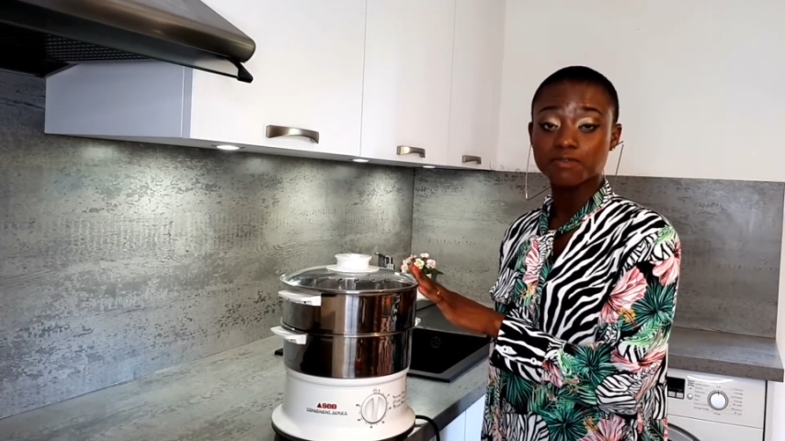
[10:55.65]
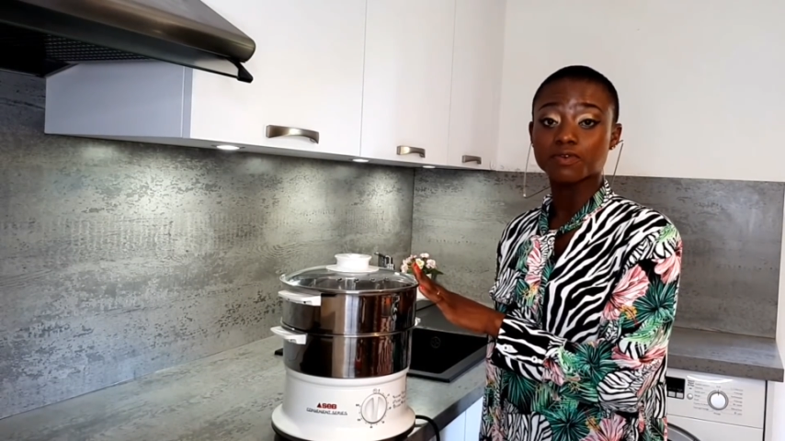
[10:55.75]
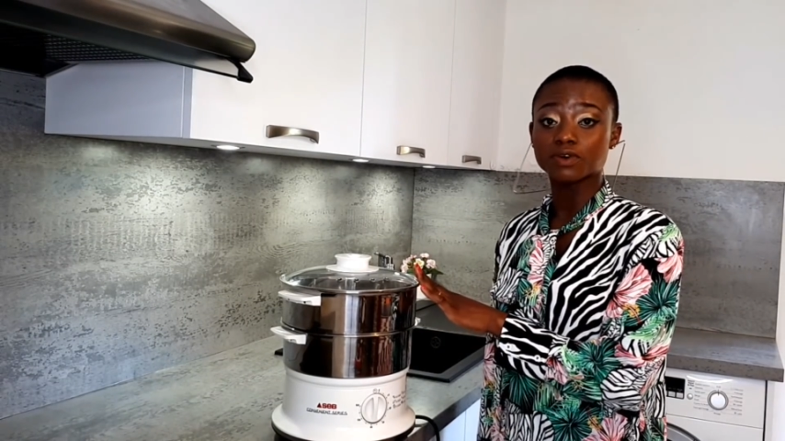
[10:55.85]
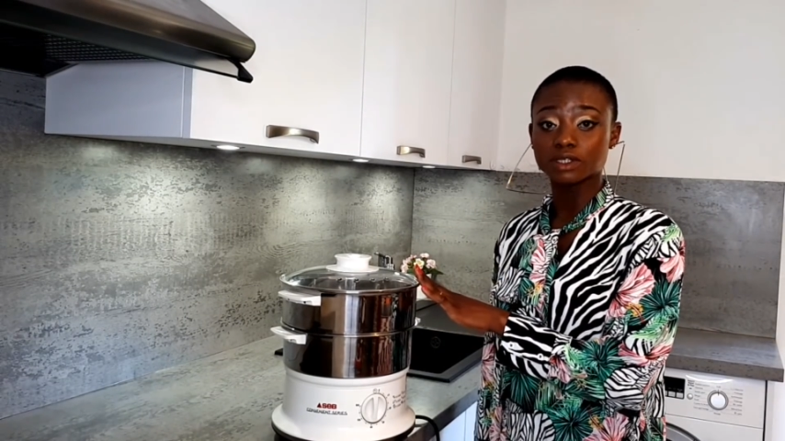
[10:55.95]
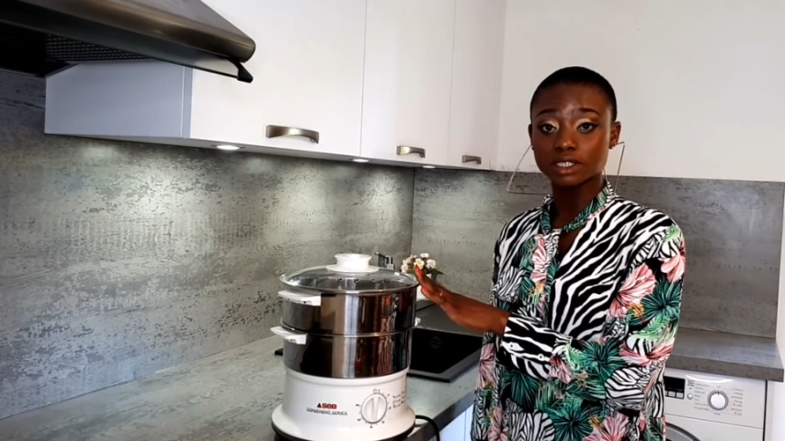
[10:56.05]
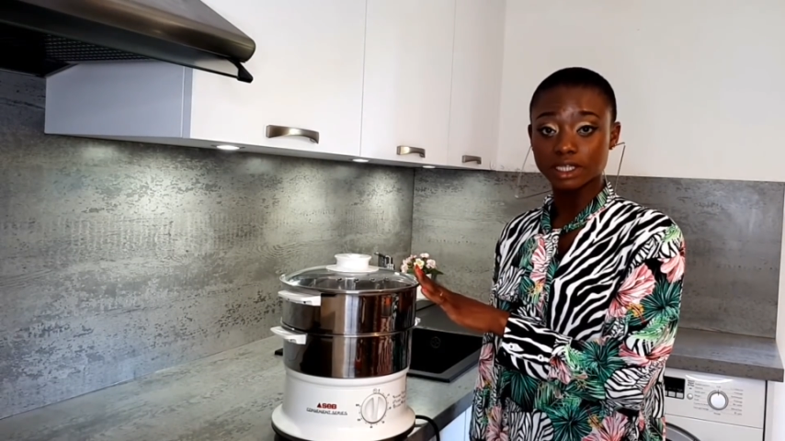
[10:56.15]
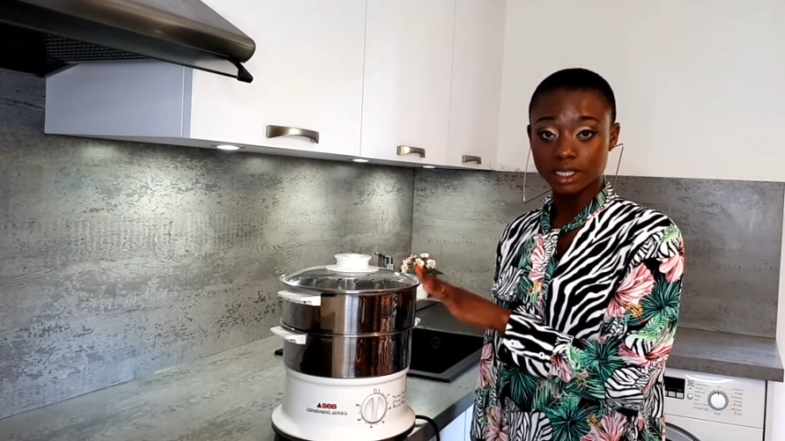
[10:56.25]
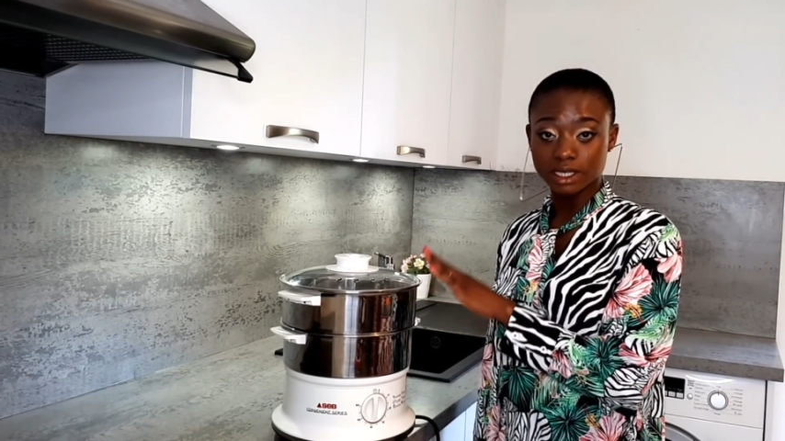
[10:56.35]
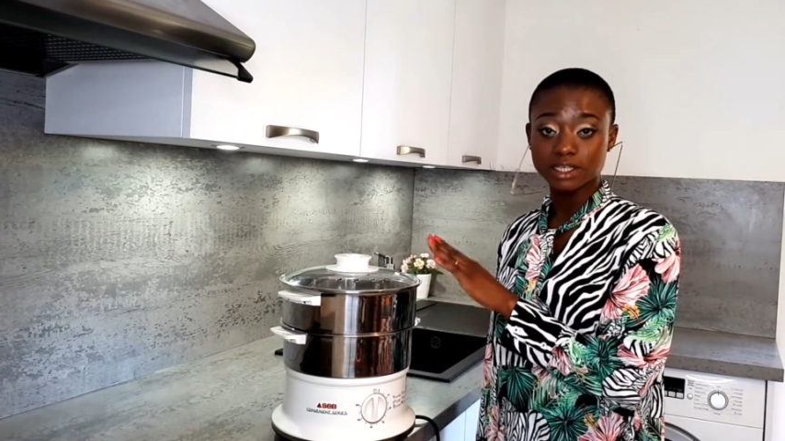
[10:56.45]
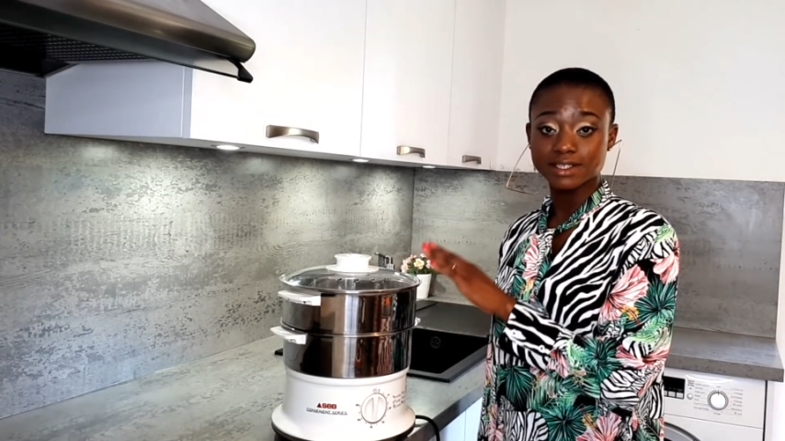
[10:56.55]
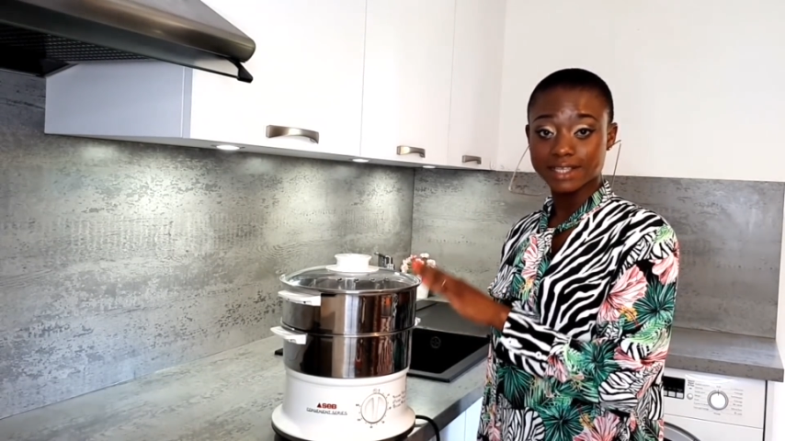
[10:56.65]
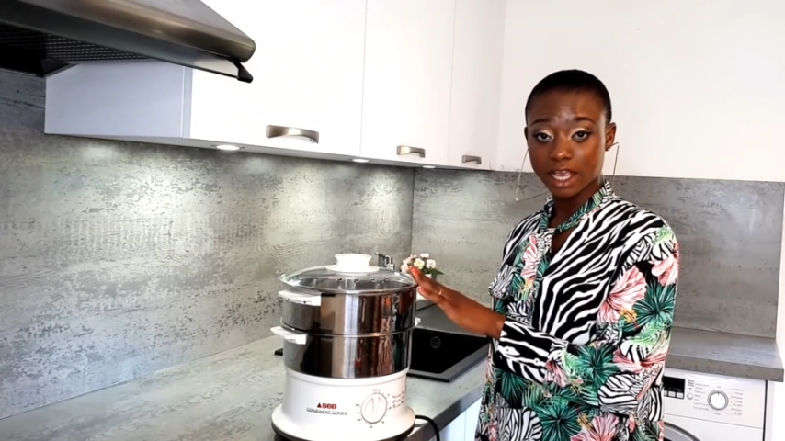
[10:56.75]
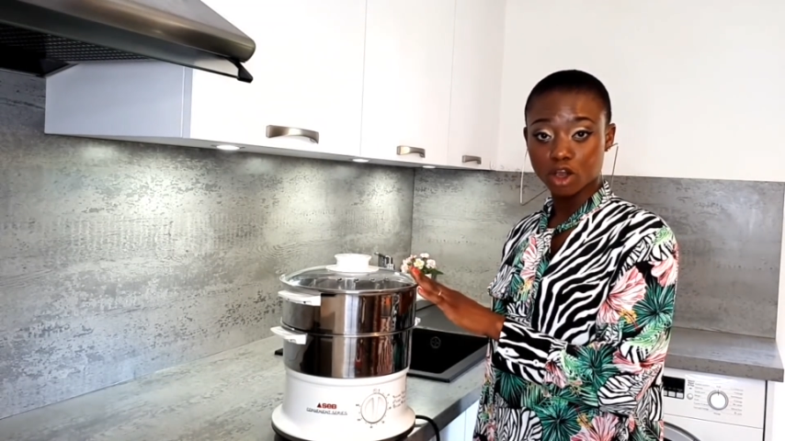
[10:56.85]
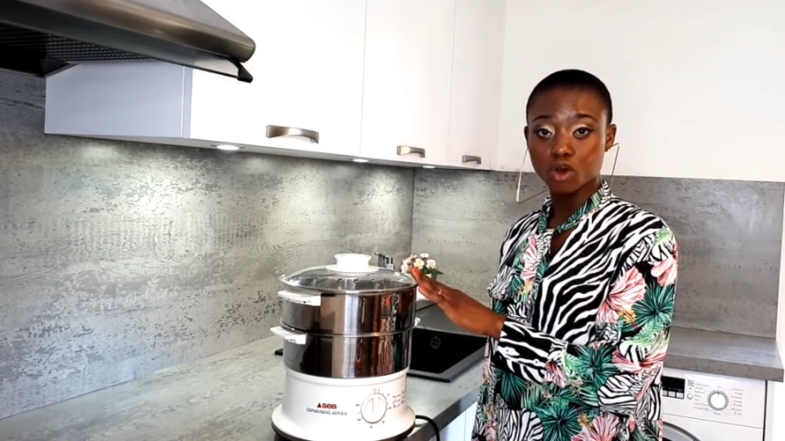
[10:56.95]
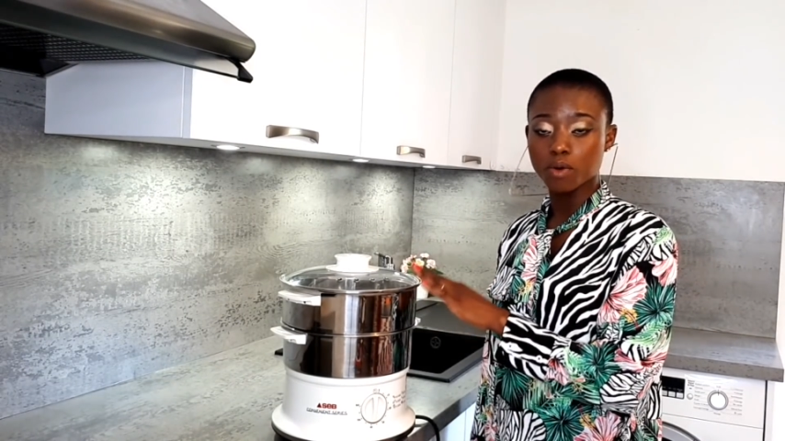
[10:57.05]
for the
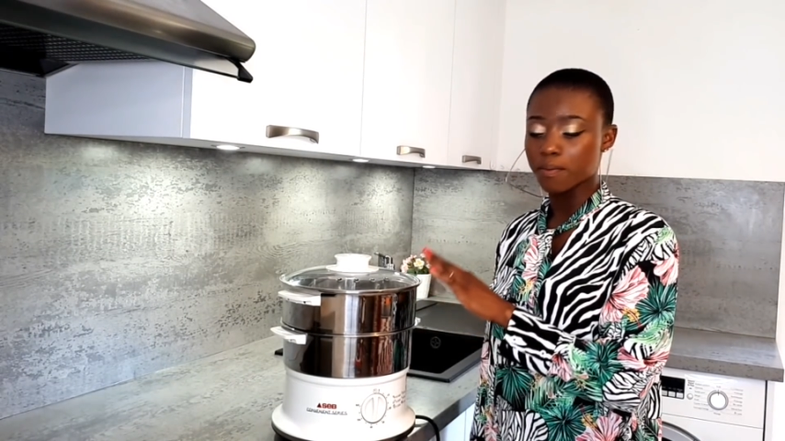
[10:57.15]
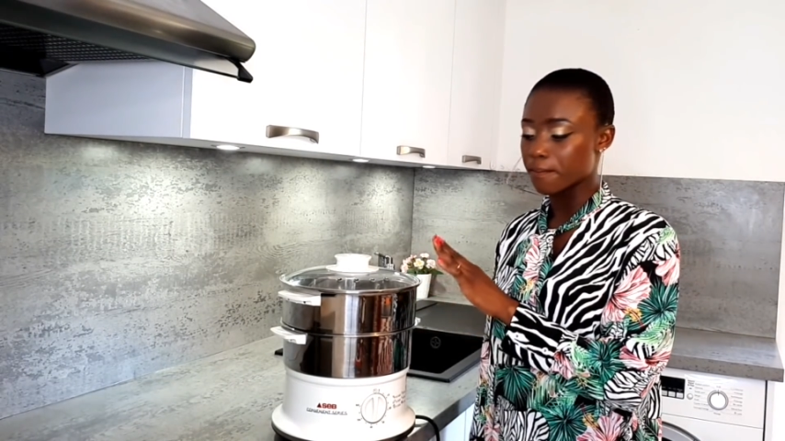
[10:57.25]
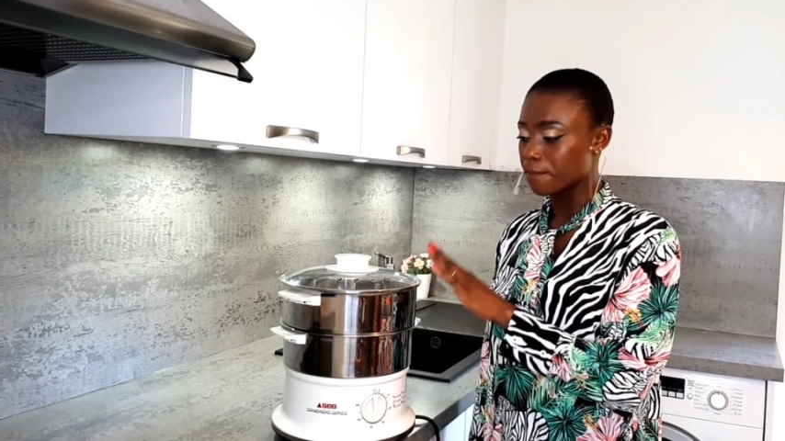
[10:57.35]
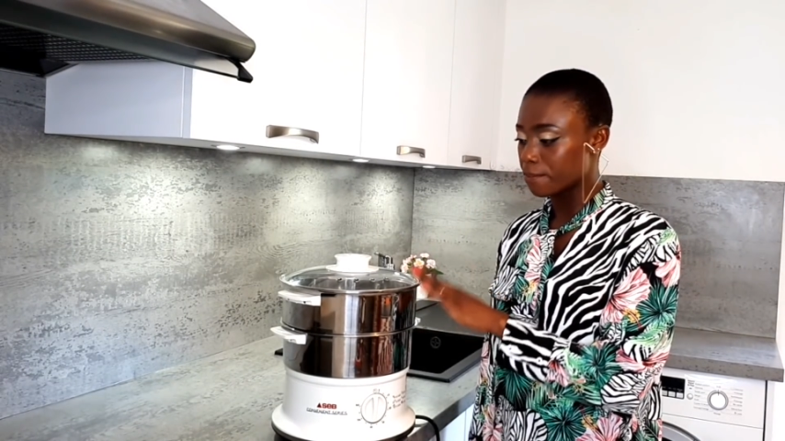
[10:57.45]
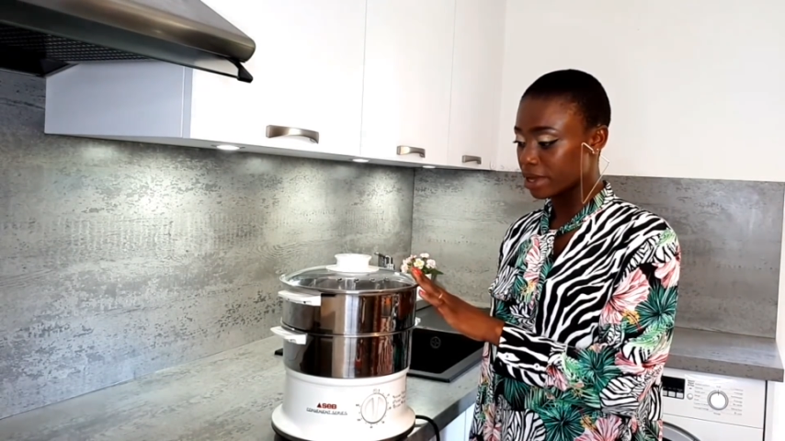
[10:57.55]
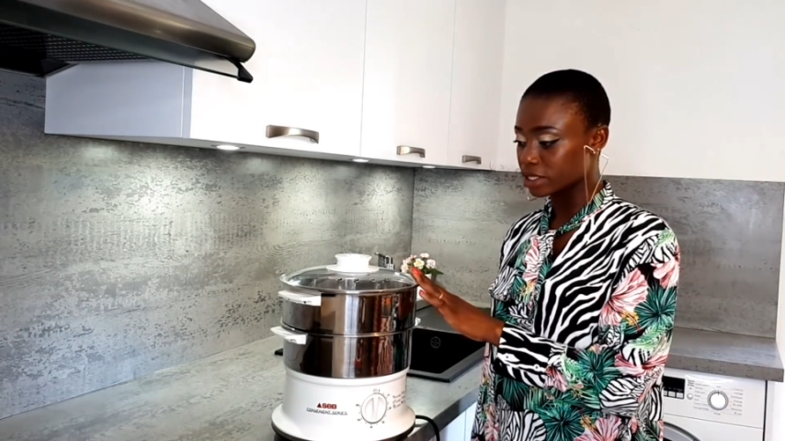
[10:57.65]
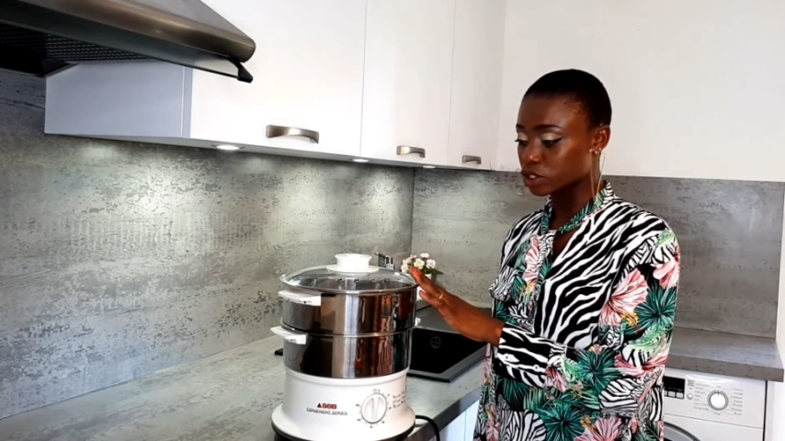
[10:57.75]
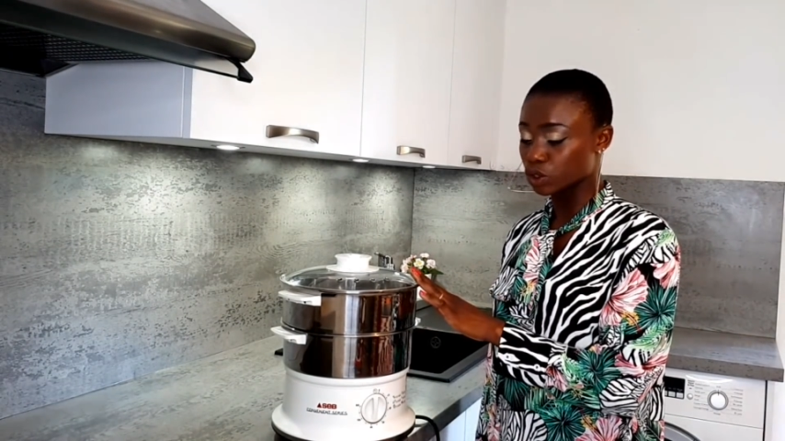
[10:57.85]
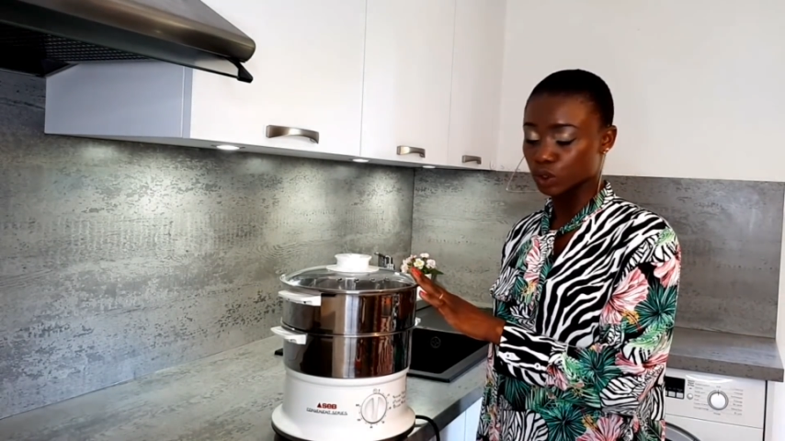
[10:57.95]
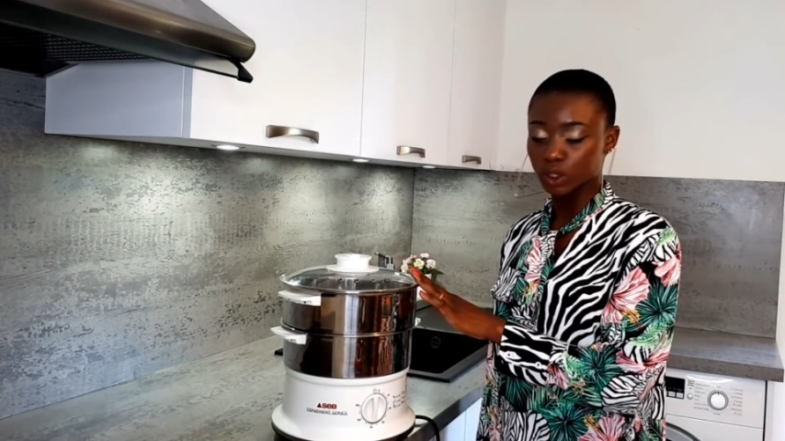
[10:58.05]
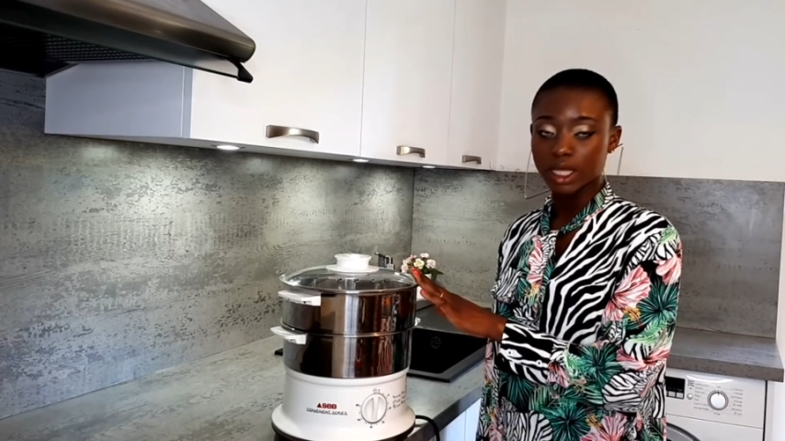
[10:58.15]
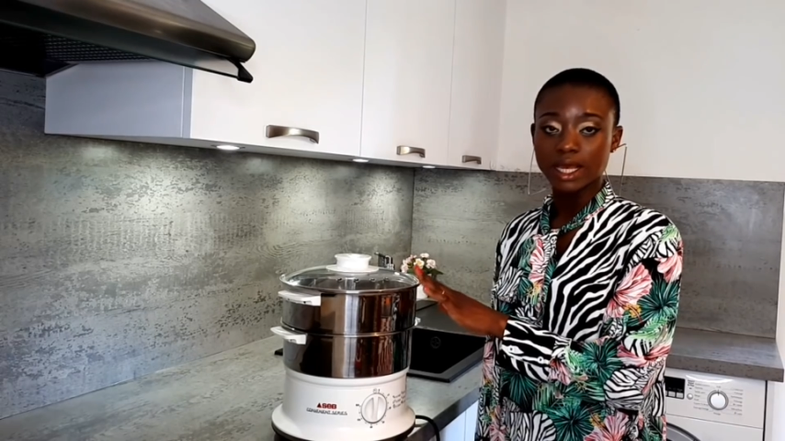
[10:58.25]
second method.